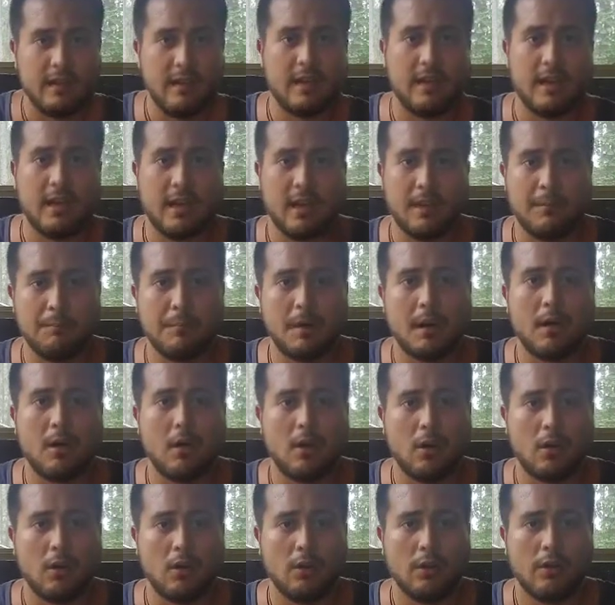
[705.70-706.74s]
in a
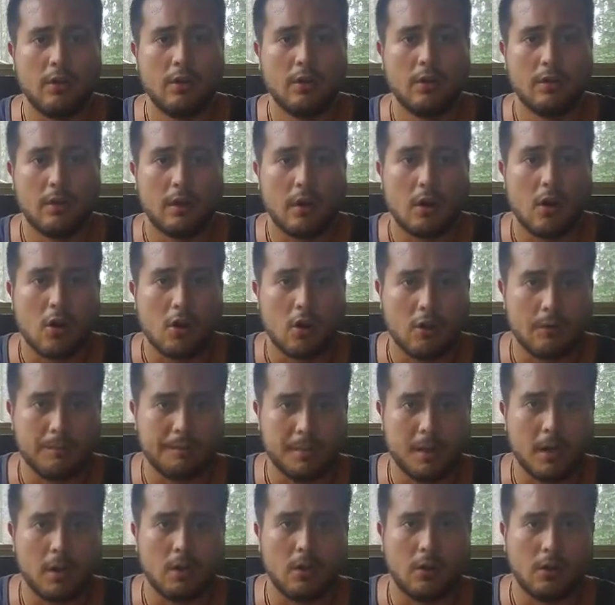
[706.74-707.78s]
ball, a hard
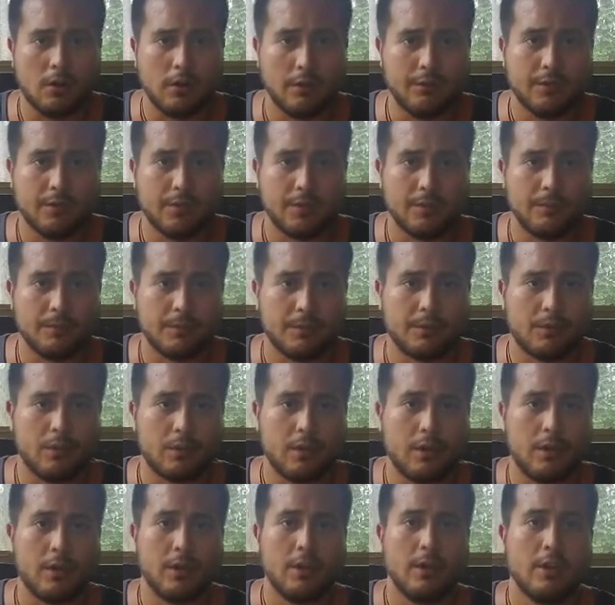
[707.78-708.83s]
ball of some
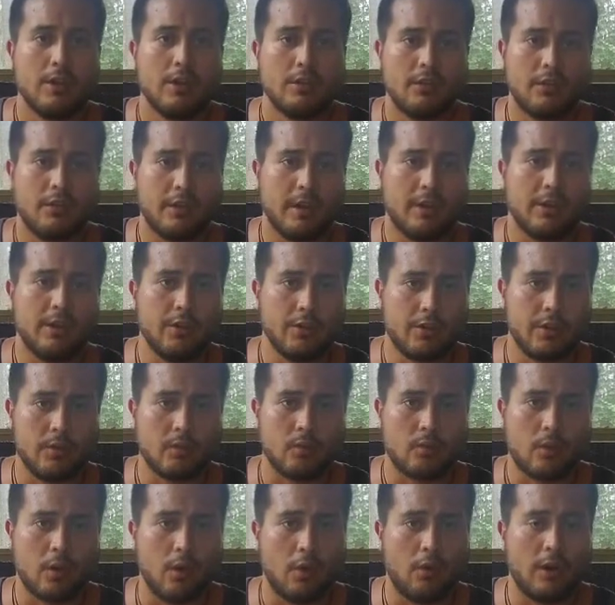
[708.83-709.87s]
sort, so that you can
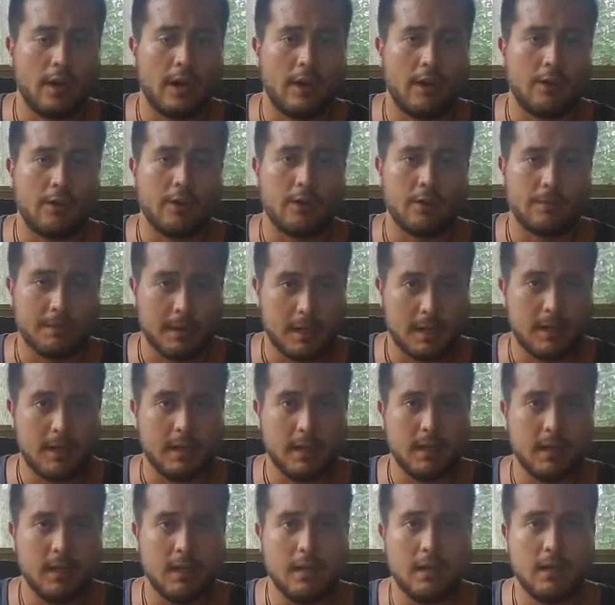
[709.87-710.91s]
roll out your
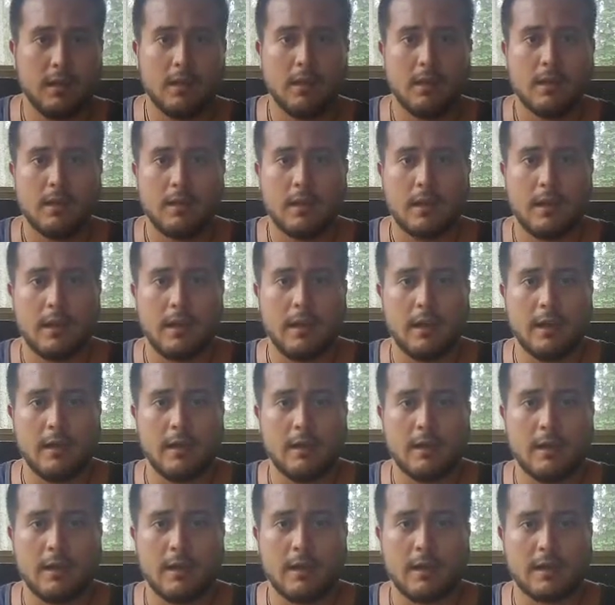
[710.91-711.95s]
body
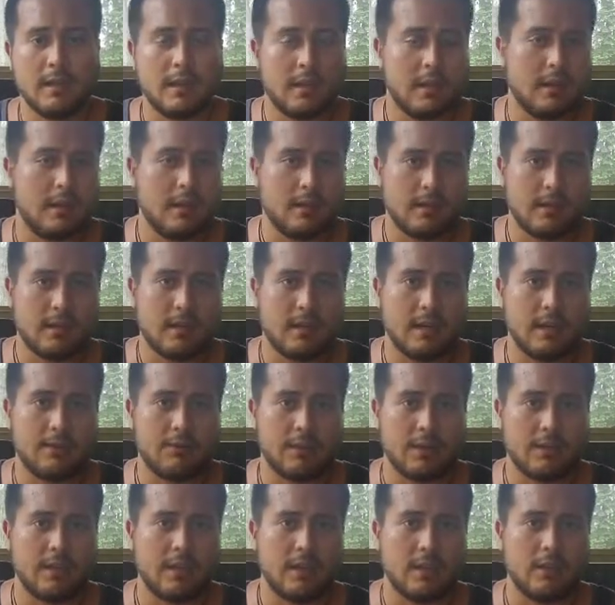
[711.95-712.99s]
and get
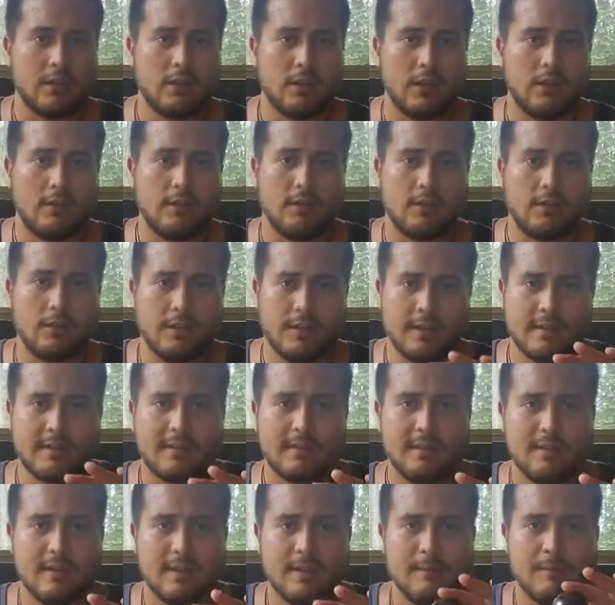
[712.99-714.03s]
everything you need to.
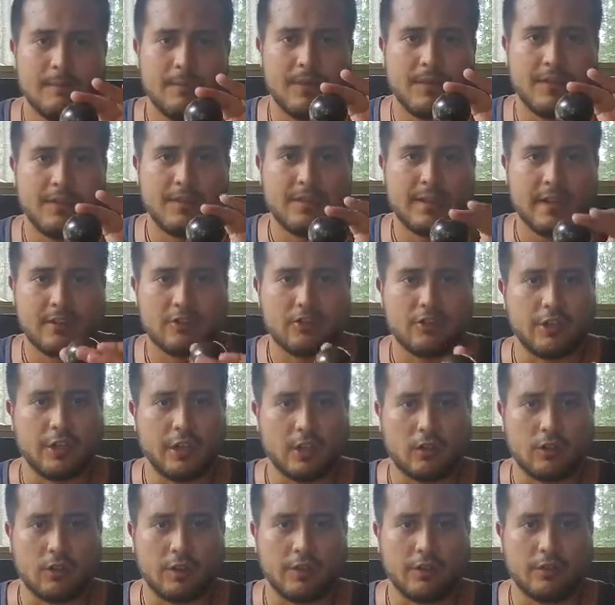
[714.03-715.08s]
This is actually
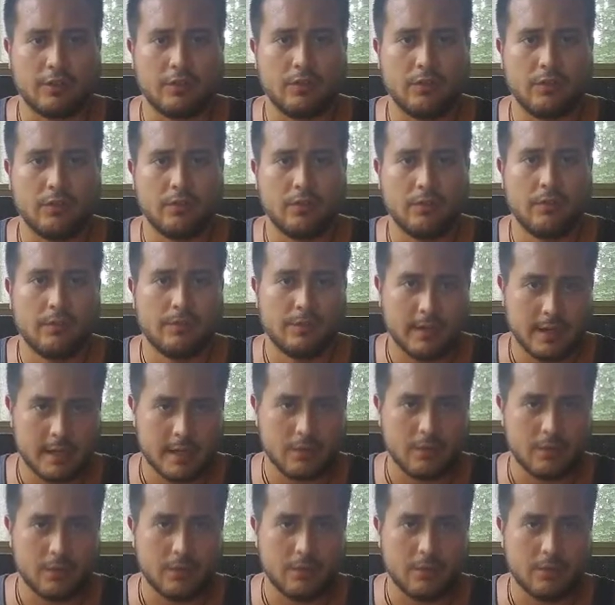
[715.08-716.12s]
a crystal that I
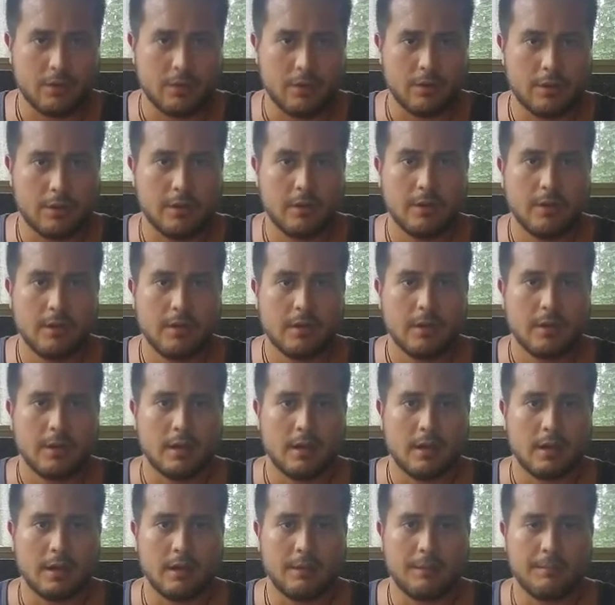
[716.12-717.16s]
roll on,
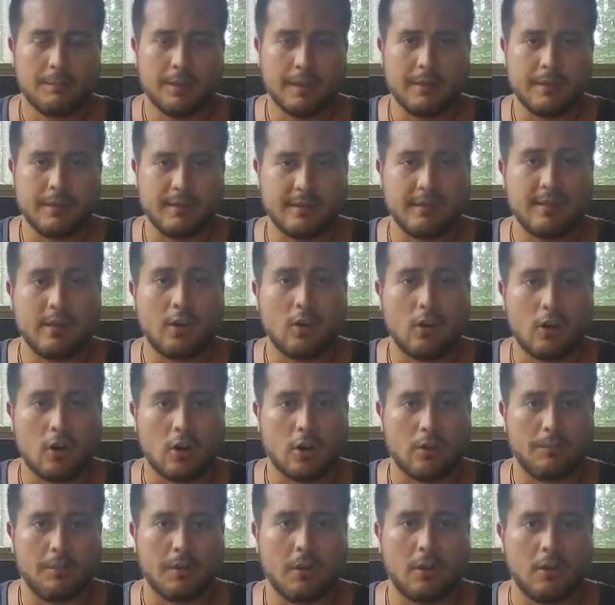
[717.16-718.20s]
but they sell
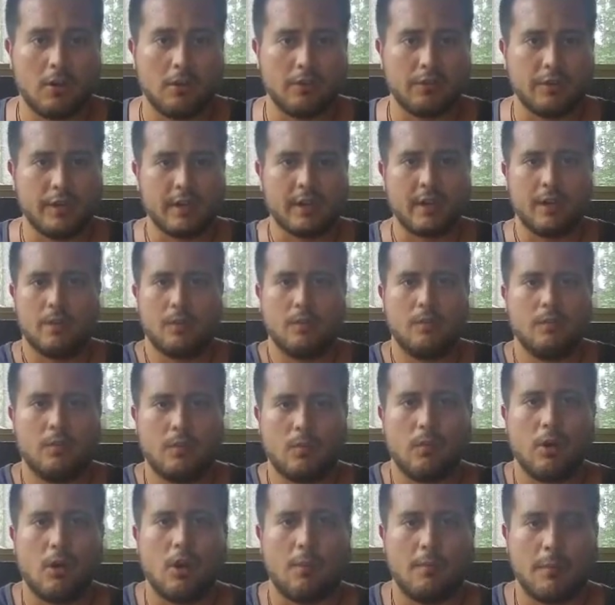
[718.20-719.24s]
hard balls like at
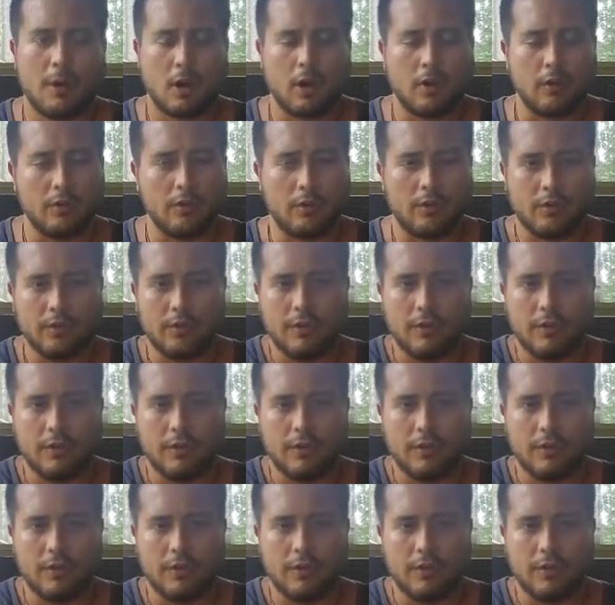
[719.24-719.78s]
Walmart and